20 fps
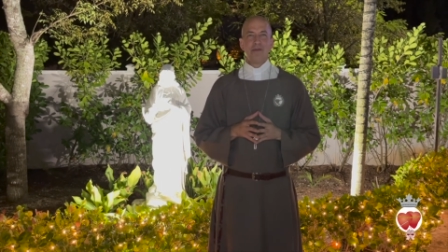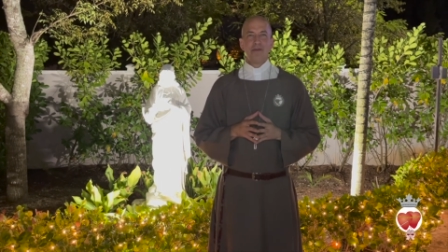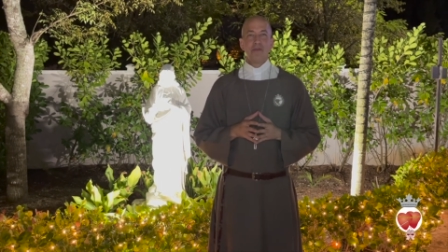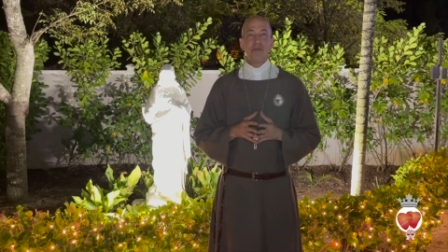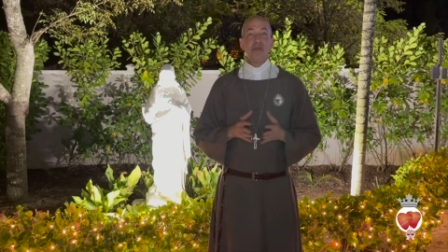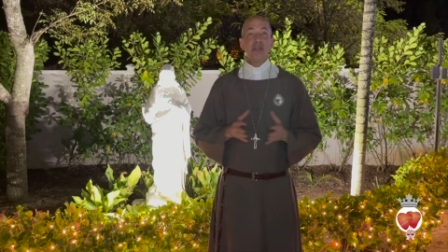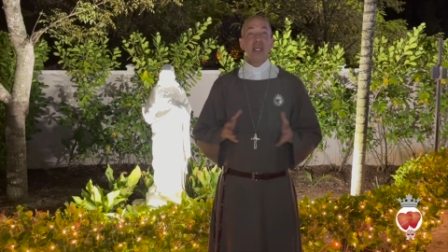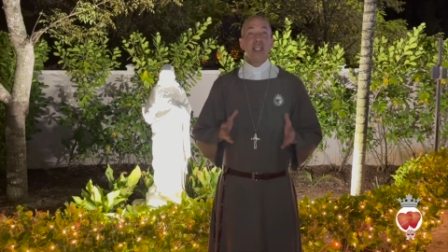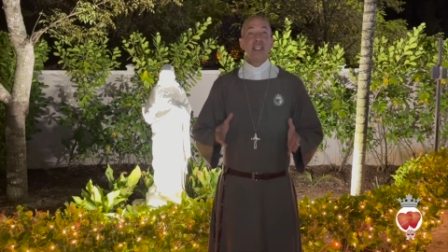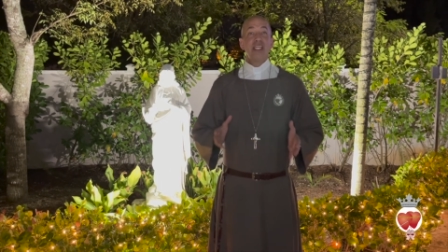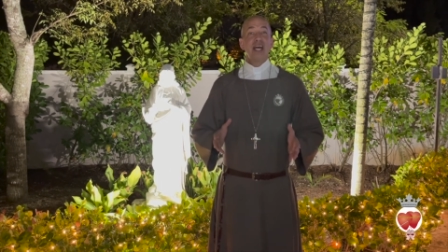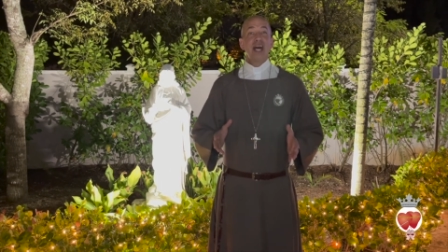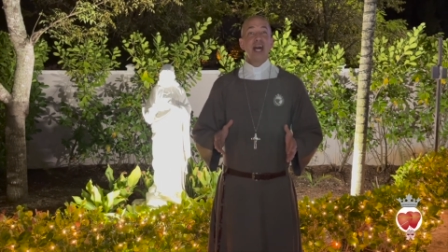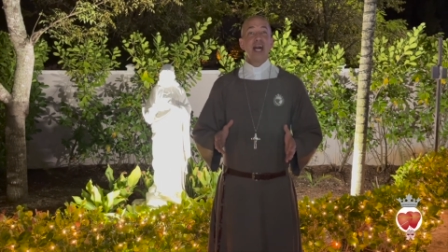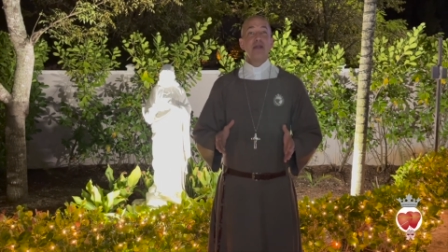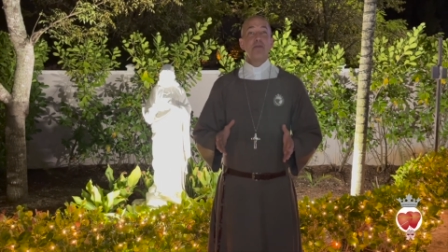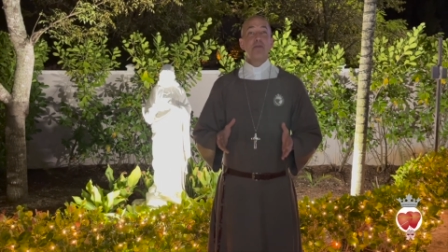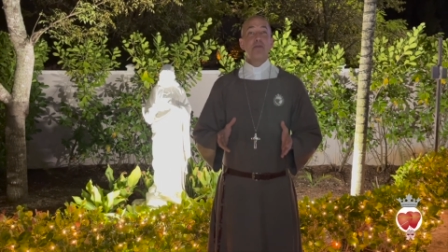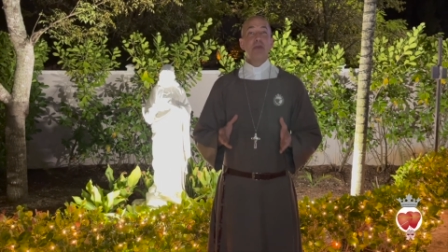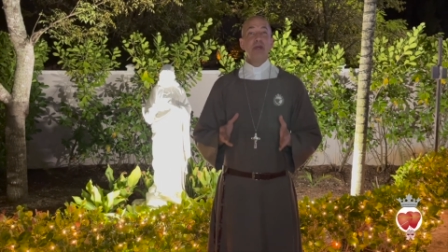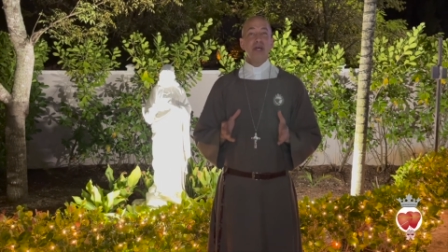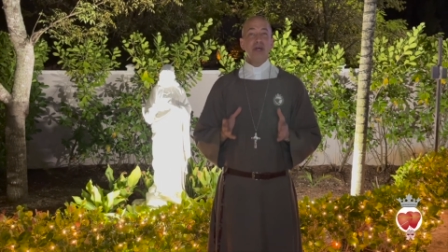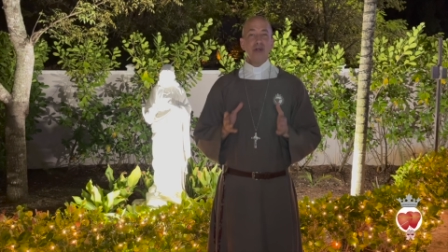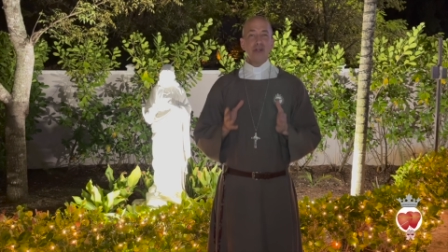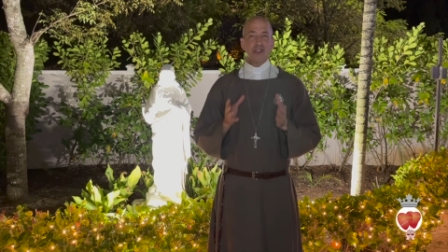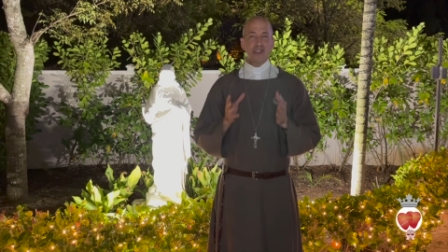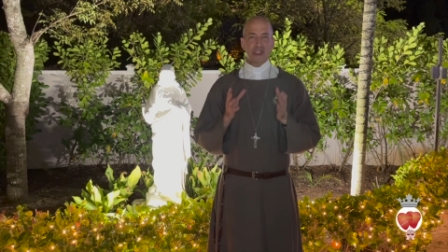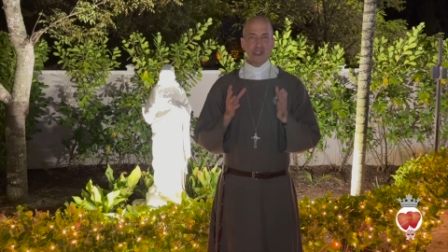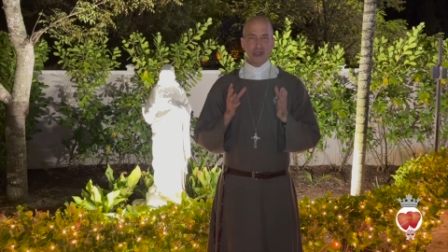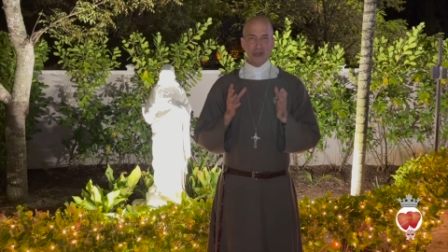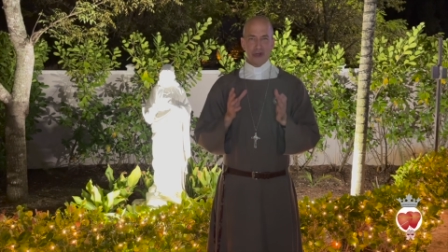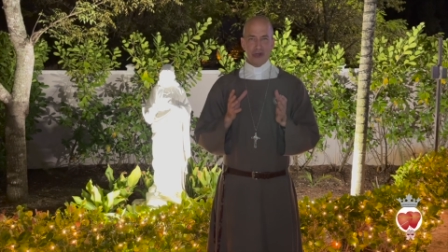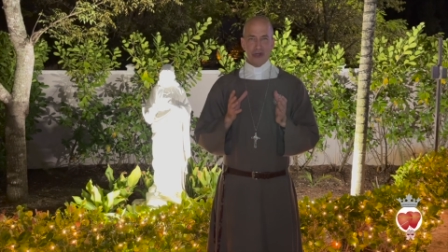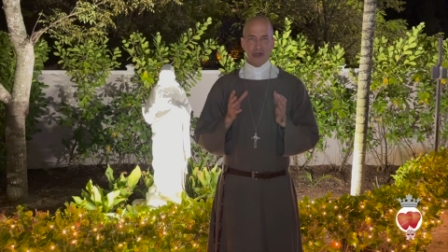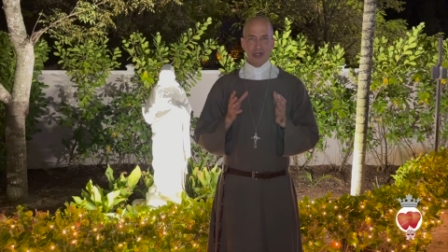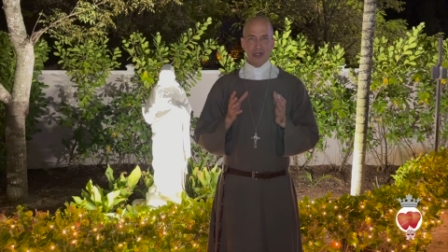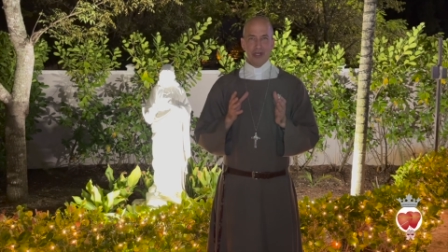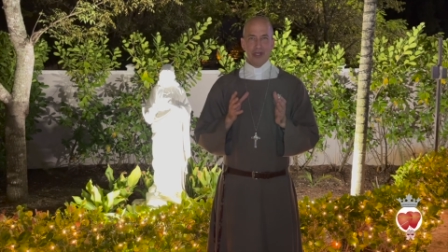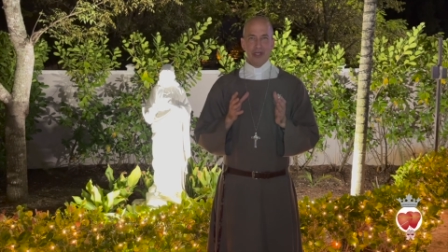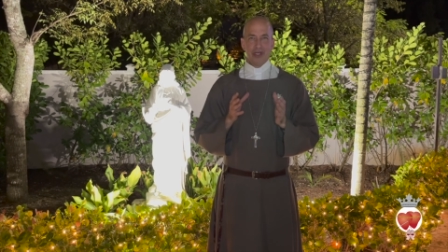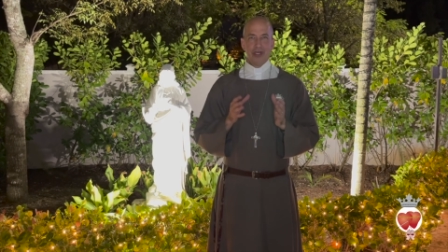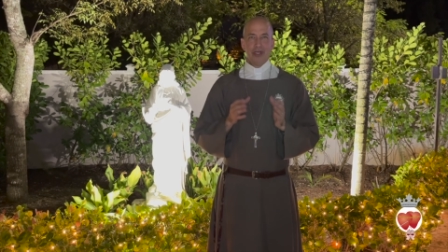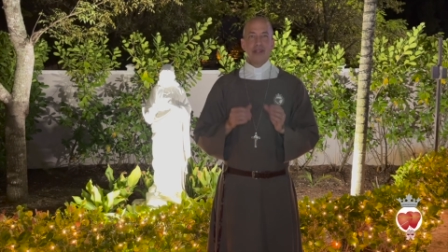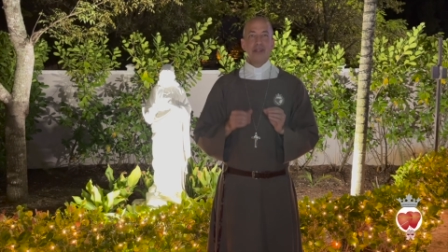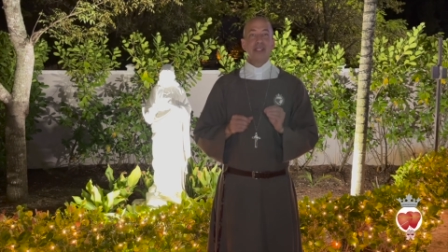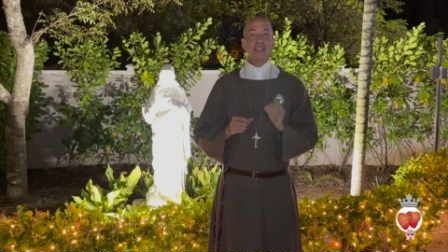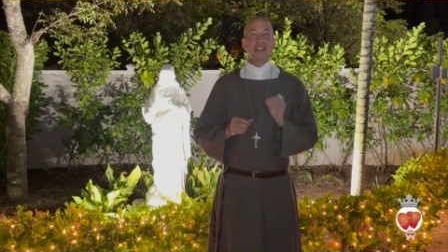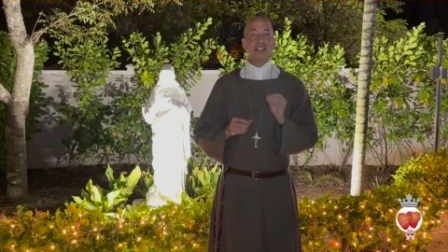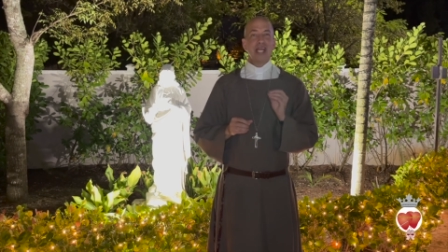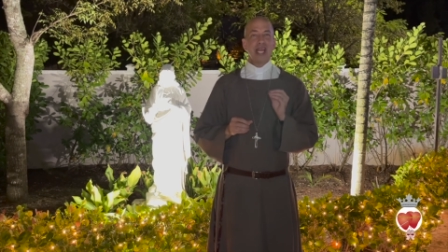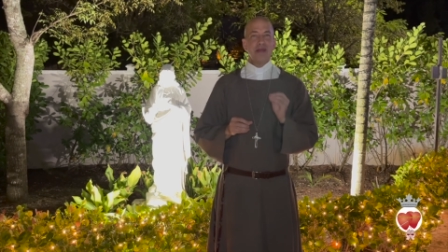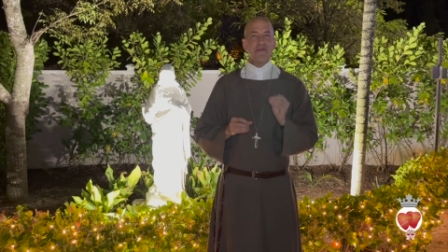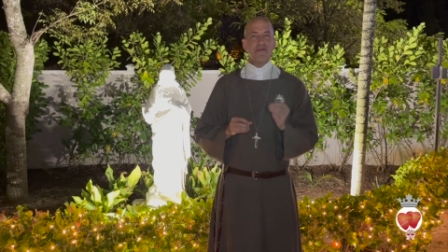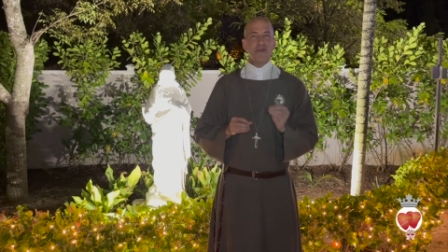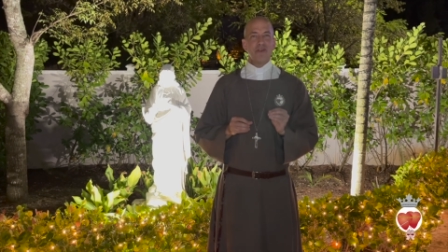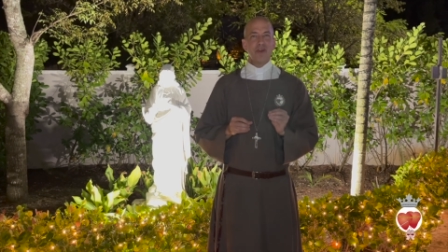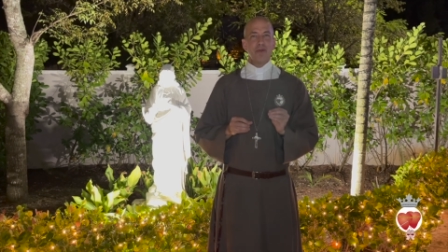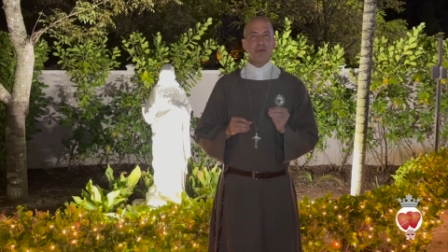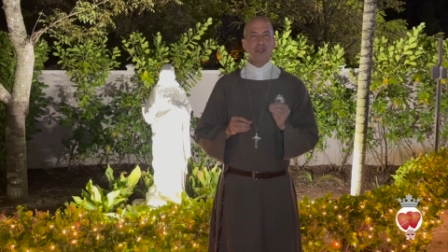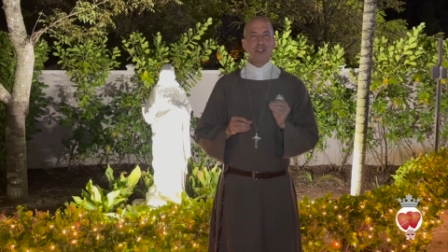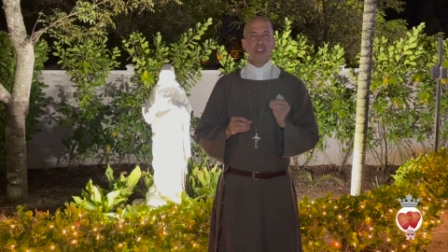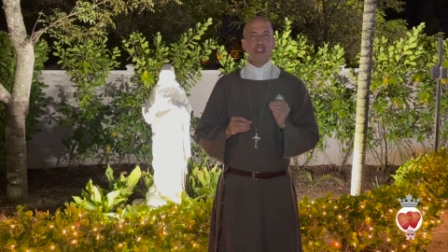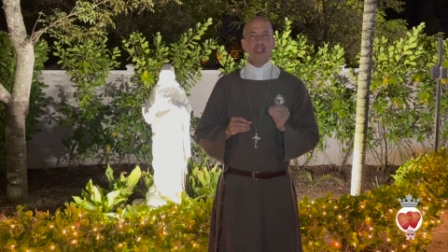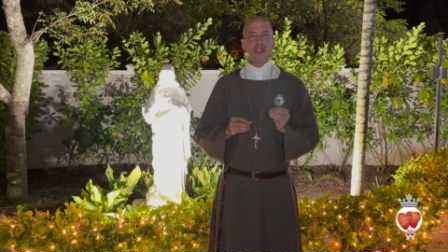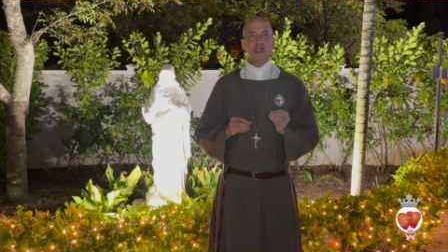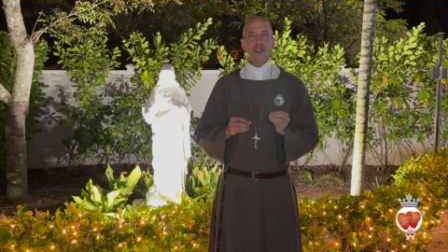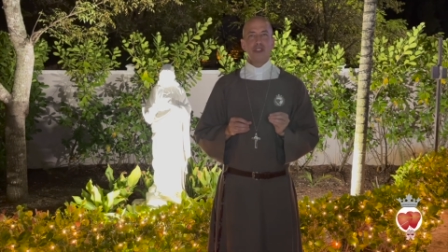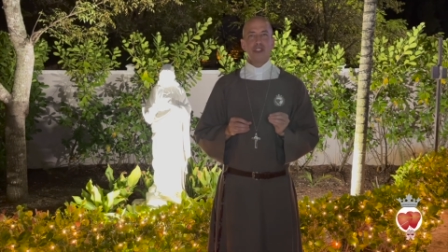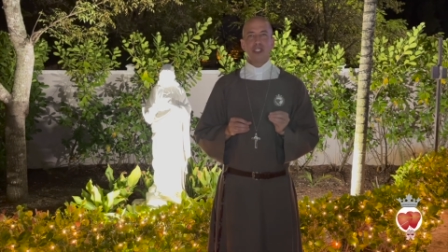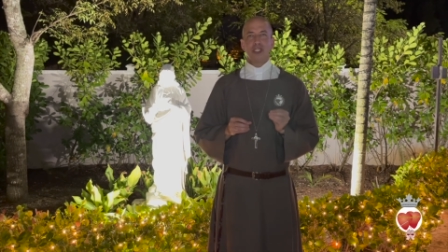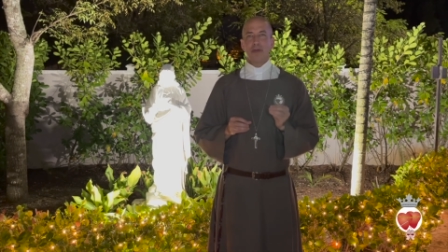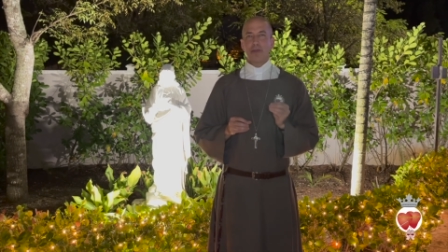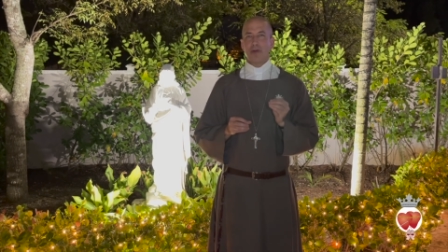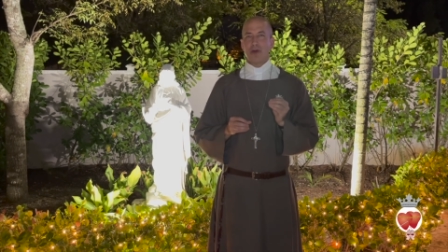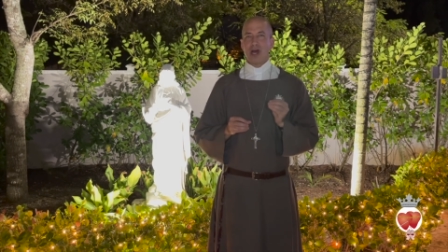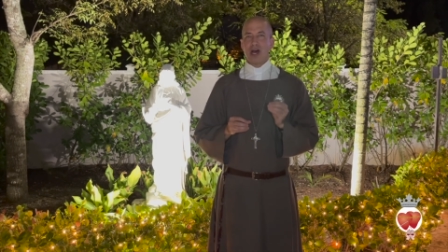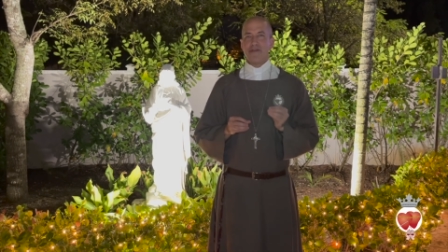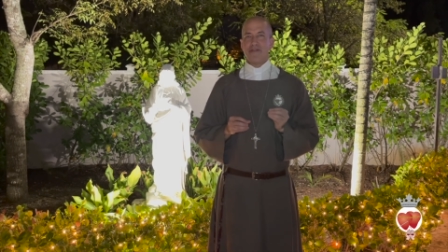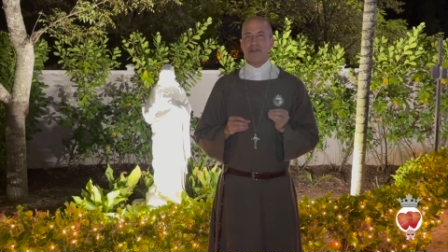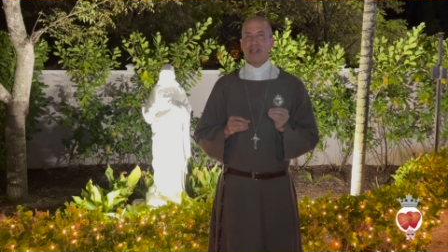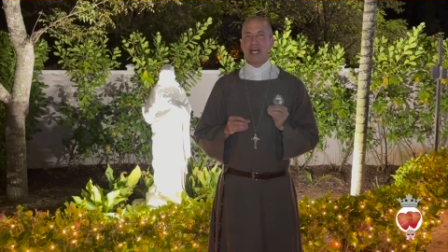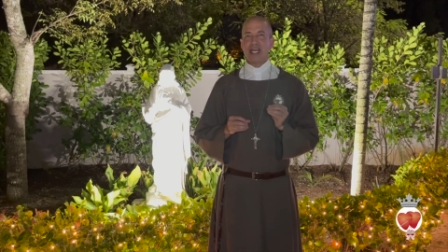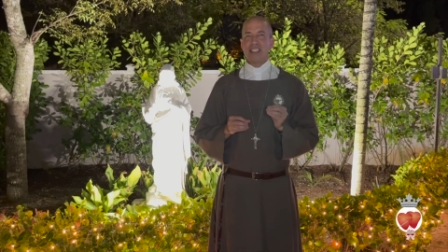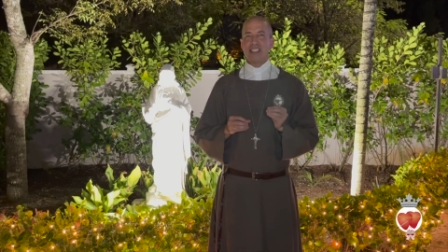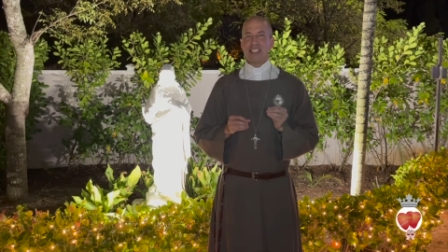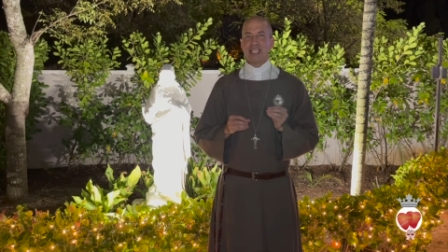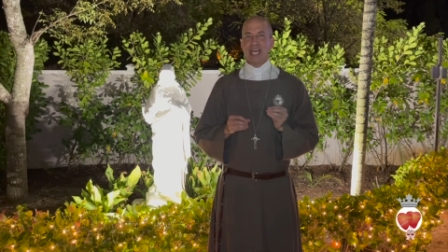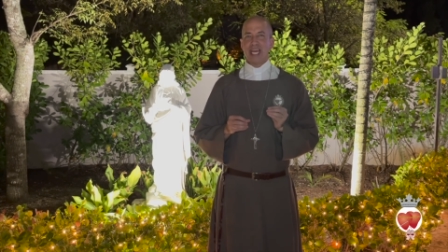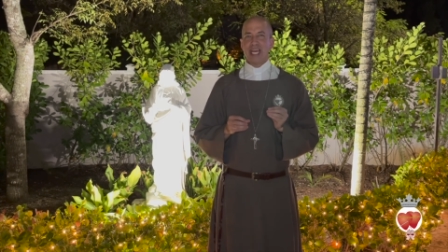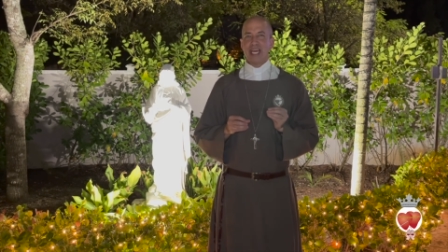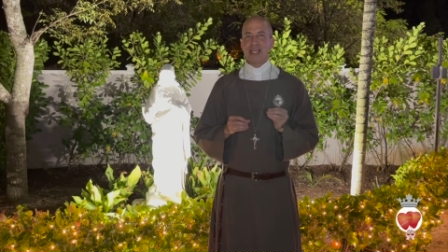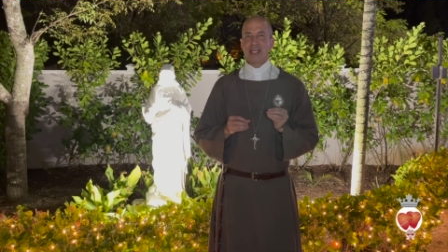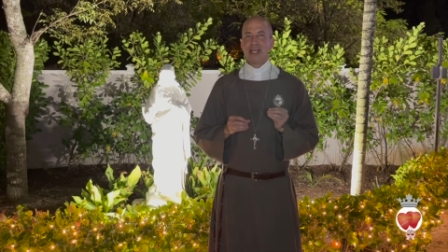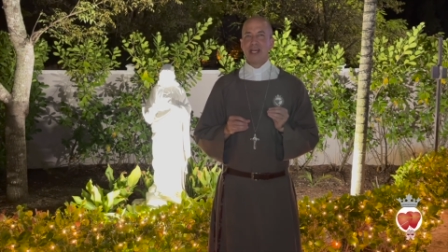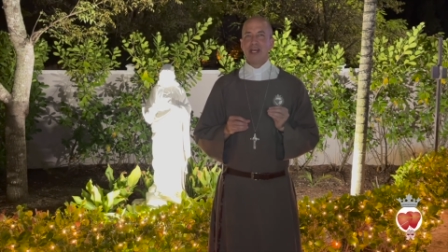Then God builds her. The same verb is used in the prophet Isaiah